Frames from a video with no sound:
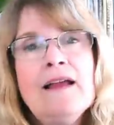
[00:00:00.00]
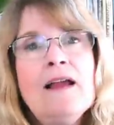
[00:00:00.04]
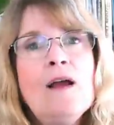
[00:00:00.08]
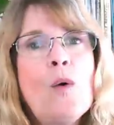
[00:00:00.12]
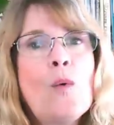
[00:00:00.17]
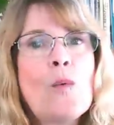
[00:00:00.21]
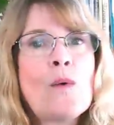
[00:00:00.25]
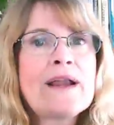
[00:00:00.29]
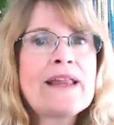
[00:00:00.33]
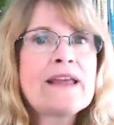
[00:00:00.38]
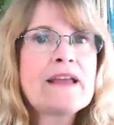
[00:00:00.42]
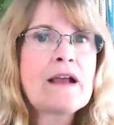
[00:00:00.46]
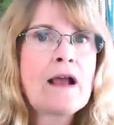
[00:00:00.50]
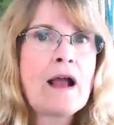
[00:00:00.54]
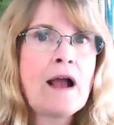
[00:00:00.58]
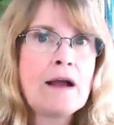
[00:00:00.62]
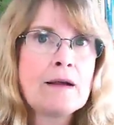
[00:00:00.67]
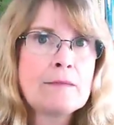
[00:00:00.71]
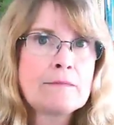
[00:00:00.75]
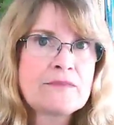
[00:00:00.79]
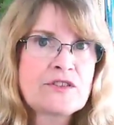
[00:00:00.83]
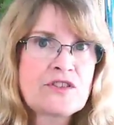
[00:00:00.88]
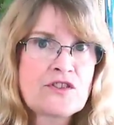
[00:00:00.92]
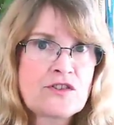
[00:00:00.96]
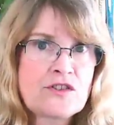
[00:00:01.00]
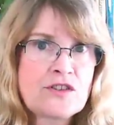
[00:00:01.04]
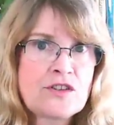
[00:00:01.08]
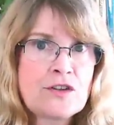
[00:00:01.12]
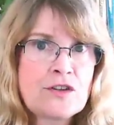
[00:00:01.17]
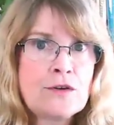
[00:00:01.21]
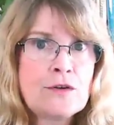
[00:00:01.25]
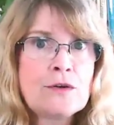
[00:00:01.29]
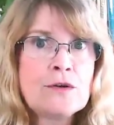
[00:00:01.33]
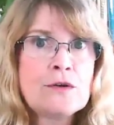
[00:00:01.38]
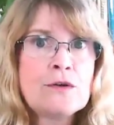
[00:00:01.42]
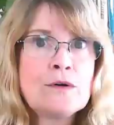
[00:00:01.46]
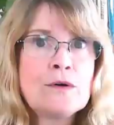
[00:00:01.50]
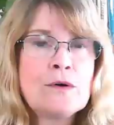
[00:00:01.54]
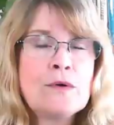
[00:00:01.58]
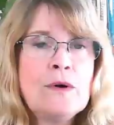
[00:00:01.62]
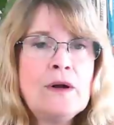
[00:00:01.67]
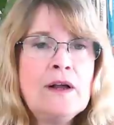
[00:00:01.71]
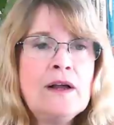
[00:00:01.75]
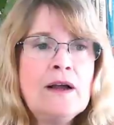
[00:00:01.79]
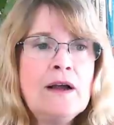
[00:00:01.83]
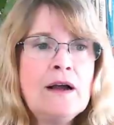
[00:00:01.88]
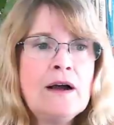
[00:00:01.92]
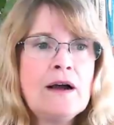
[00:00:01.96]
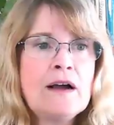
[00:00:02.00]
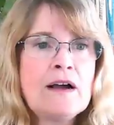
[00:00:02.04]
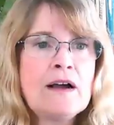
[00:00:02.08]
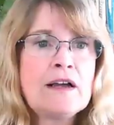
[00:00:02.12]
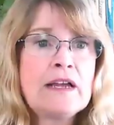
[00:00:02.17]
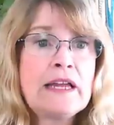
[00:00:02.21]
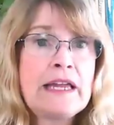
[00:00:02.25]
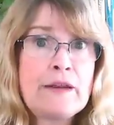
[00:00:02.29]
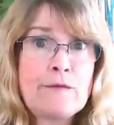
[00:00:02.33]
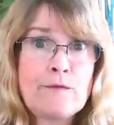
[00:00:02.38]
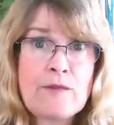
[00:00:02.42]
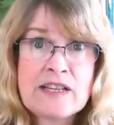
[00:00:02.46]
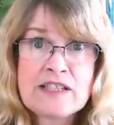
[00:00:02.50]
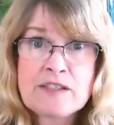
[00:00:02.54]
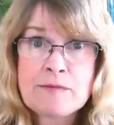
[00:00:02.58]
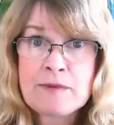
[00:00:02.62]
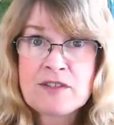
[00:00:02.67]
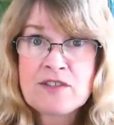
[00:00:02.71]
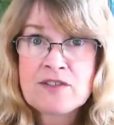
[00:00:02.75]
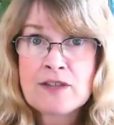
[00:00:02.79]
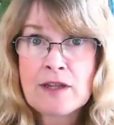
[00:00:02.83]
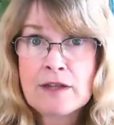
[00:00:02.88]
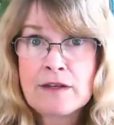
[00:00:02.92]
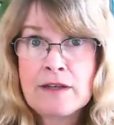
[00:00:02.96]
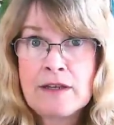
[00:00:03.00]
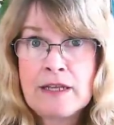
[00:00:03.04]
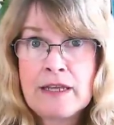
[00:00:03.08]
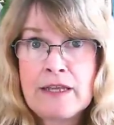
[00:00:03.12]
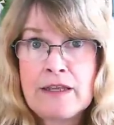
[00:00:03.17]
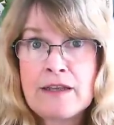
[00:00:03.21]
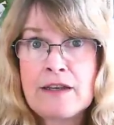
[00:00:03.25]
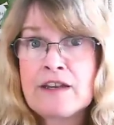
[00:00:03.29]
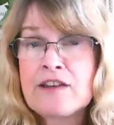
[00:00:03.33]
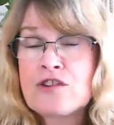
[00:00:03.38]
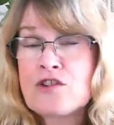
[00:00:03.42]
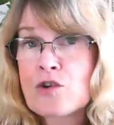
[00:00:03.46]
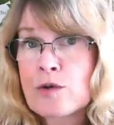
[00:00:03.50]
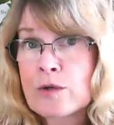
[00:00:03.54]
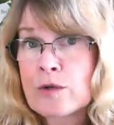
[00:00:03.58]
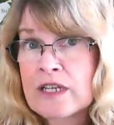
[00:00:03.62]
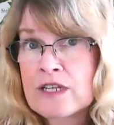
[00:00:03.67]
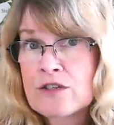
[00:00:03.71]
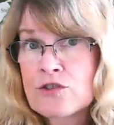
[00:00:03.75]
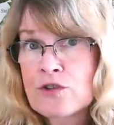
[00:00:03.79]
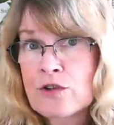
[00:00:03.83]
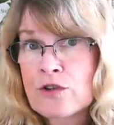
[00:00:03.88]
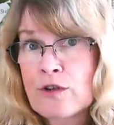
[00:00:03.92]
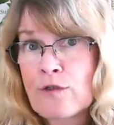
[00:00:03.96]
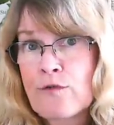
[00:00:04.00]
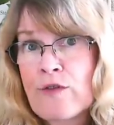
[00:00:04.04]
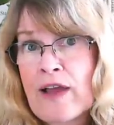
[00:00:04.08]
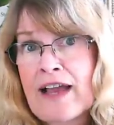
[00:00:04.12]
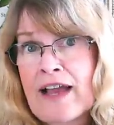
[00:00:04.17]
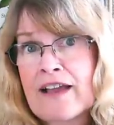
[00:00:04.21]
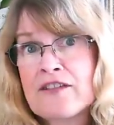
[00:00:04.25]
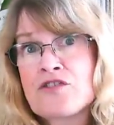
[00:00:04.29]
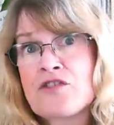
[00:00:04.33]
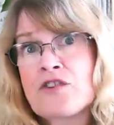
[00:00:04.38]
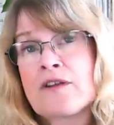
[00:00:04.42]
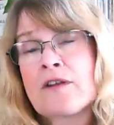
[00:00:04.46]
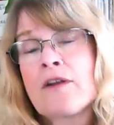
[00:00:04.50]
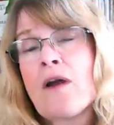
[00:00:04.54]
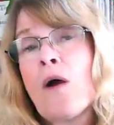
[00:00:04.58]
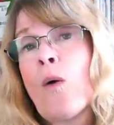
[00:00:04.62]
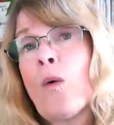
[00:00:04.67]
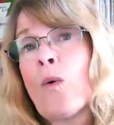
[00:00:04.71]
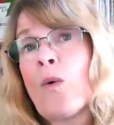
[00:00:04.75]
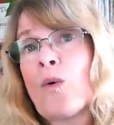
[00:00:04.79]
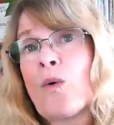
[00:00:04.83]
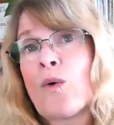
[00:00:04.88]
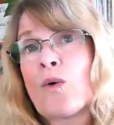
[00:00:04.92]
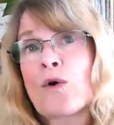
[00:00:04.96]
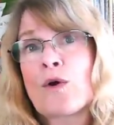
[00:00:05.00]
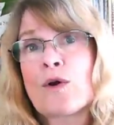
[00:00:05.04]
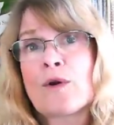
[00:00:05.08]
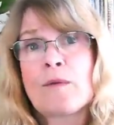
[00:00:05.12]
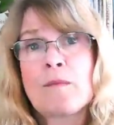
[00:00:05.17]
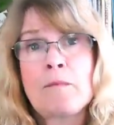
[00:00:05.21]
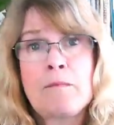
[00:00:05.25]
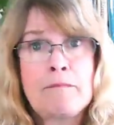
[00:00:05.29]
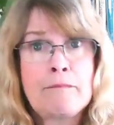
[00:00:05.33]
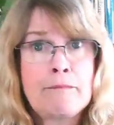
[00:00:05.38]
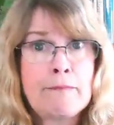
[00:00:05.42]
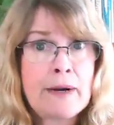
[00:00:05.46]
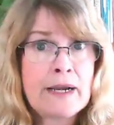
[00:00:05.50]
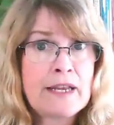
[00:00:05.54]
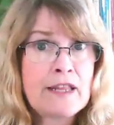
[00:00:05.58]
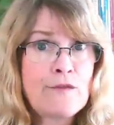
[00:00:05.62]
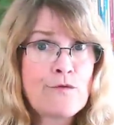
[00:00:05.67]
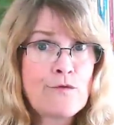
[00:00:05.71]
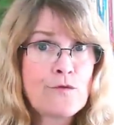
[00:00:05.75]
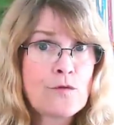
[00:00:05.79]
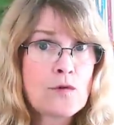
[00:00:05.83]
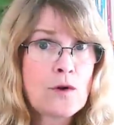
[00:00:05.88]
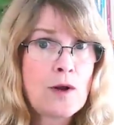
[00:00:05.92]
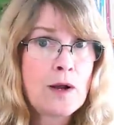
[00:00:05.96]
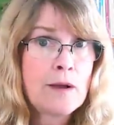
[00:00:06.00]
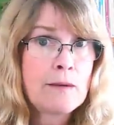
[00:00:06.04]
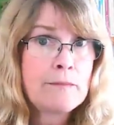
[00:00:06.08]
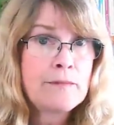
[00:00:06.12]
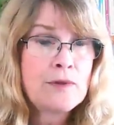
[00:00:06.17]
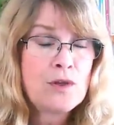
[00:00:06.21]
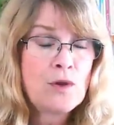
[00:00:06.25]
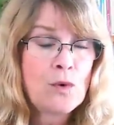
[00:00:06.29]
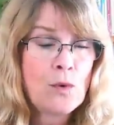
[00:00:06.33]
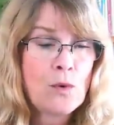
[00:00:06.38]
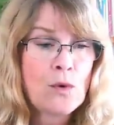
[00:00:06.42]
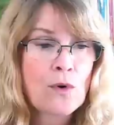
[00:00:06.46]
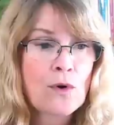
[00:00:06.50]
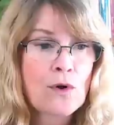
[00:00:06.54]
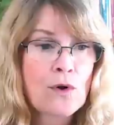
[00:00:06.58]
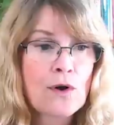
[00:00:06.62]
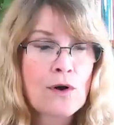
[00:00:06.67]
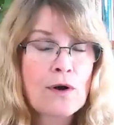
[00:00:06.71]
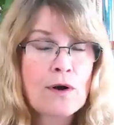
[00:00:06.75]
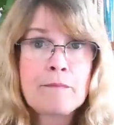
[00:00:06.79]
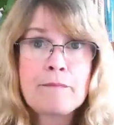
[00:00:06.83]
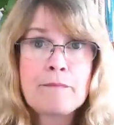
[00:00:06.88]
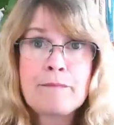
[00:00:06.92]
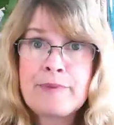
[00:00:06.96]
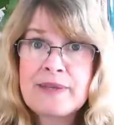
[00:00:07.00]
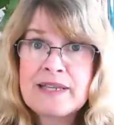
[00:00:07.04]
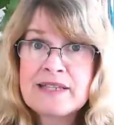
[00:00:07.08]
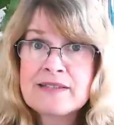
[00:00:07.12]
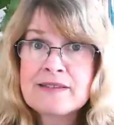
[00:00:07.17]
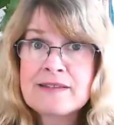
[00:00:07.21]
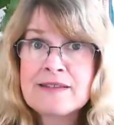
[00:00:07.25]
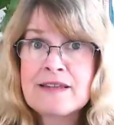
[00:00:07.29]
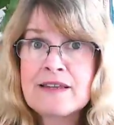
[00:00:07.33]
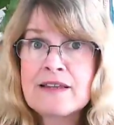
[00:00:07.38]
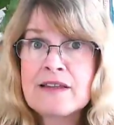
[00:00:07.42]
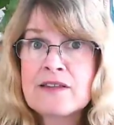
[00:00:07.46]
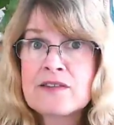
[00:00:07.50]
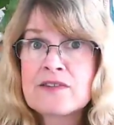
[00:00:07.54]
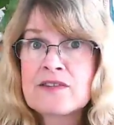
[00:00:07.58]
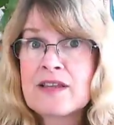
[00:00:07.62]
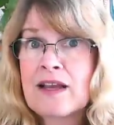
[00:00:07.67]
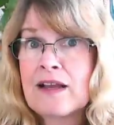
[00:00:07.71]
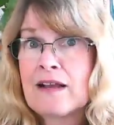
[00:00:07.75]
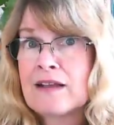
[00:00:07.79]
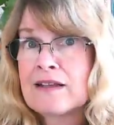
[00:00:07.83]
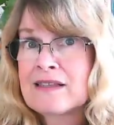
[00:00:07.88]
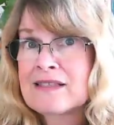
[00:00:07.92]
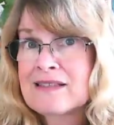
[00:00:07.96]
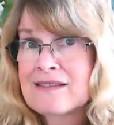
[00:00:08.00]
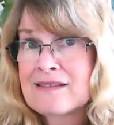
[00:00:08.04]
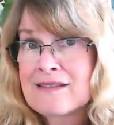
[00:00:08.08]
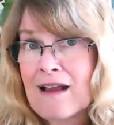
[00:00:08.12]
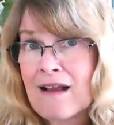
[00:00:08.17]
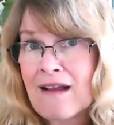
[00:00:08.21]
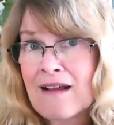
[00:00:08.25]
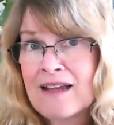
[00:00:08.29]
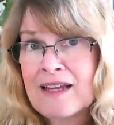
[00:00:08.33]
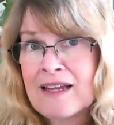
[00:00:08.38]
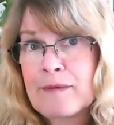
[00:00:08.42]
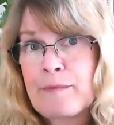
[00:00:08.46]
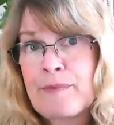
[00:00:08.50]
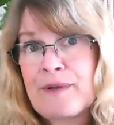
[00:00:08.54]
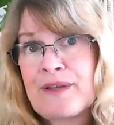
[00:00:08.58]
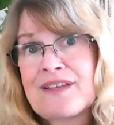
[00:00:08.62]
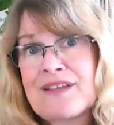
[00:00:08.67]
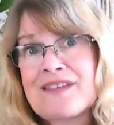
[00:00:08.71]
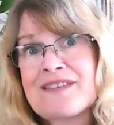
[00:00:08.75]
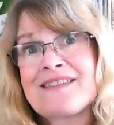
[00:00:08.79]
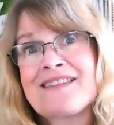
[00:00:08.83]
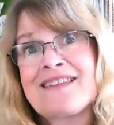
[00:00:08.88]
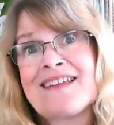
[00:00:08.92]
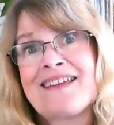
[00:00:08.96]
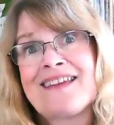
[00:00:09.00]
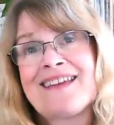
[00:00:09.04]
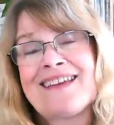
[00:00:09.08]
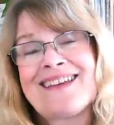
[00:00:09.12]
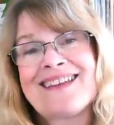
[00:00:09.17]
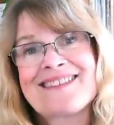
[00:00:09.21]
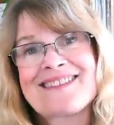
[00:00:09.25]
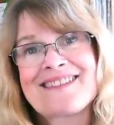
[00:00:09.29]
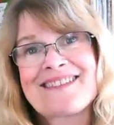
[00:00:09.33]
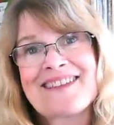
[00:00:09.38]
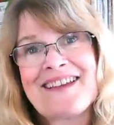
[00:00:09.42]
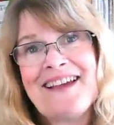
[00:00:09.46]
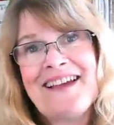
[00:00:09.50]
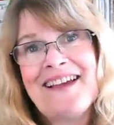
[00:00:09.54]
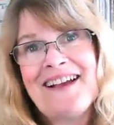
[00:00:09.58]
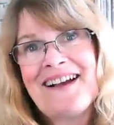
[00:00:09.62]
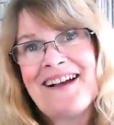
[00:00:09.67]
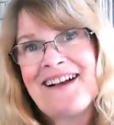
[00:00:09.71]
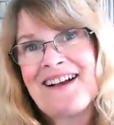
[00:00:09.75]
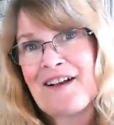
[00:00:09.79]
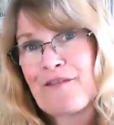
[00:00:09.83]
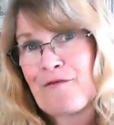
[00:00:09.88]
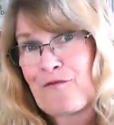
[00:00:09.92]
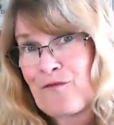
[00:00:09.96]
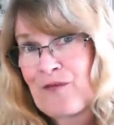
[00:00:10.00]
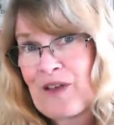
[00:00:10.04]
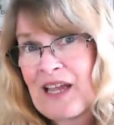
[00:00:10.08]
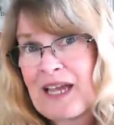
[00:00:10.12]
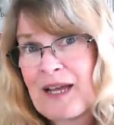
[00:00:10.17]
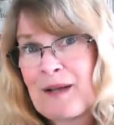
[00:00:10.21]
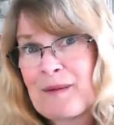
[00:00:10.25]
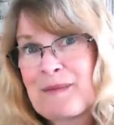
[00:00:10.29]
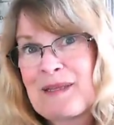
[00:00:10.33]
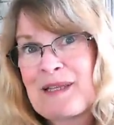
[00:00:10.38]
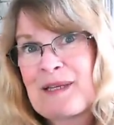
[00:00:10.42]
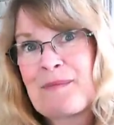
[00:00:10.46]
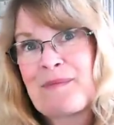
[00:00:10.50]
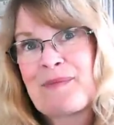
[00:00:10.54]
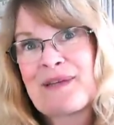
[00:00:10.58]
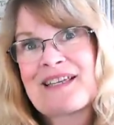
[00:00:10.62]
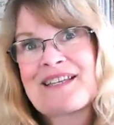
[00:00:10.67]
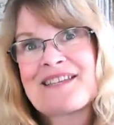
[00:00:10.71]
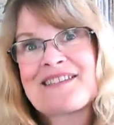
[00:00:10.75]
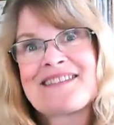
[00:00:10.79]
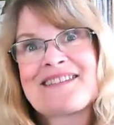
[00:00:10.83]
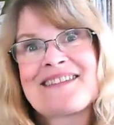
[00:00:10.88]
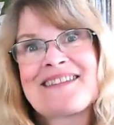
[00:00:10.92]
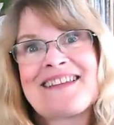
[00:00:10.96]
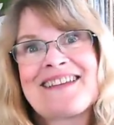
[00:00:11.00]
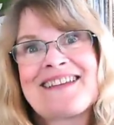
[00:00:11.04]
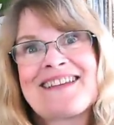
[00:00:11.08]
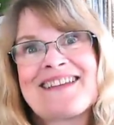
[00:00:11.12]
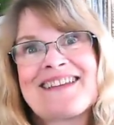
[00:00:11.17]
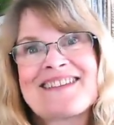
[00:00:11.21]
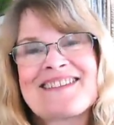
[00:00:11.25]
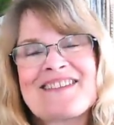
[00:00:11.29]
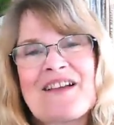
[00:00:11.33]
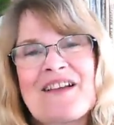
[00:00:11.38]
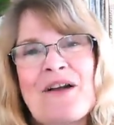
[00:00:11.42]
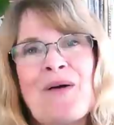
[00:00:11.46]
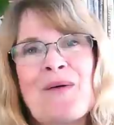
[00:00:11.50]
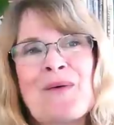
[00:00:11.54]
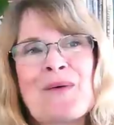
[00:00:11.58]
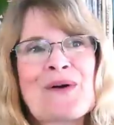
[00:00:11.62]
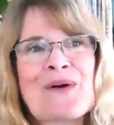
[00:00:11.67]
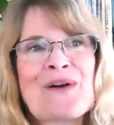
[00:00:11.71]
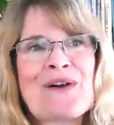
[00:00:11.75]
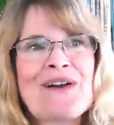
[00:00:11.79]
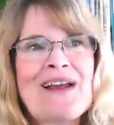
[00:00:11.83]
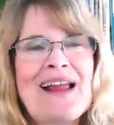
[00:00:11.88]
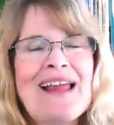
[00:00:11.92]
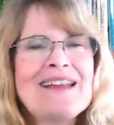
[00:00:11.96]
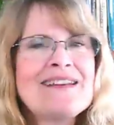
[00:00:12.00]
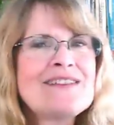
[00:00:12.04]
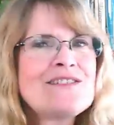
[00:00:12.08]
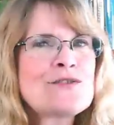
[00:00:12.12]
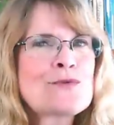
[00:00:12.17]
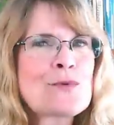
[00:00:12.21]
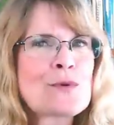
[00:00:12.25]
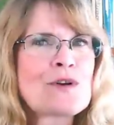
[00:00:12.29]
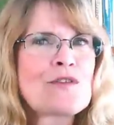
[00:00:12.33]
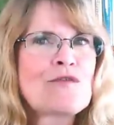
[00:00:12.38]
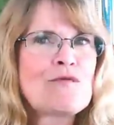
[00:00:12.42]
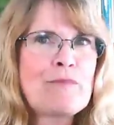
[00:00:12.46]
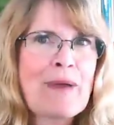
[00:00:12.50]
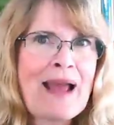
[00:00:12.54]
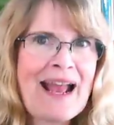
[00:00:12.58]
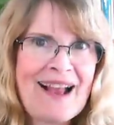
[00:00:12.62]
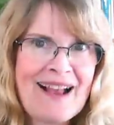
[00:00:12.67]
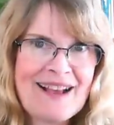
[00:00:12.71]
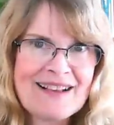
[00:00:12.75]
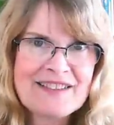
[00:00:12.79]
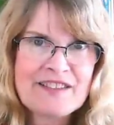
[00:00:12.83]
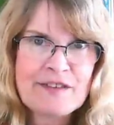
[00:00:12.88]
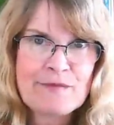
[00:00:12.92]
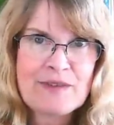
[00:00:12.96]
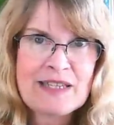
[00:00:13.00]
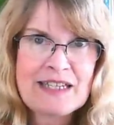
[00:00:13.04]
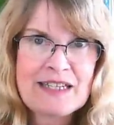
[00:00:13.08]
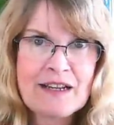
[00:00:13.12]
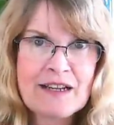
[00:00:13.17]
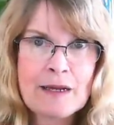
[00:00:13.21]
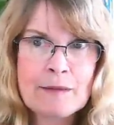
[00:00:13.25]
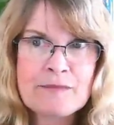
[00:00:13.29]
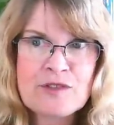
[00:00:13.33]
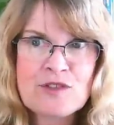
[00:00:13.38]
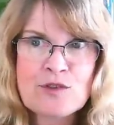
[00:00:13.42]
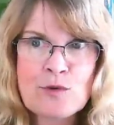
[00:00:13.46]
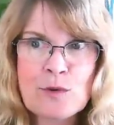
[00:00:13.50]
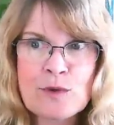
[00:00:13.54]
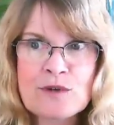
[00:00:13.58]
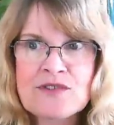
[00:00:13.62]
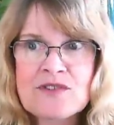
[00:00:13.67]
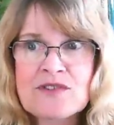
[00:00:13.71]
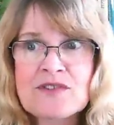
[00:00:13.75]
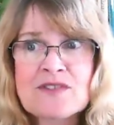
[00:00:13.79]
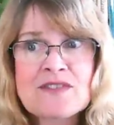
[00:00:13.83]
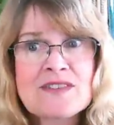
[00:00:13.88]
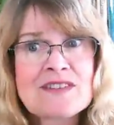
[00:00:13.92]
When it comes to uh, investments done in a traditional fashion or money from your business, a side business, a family business, or any sort of passive income sources.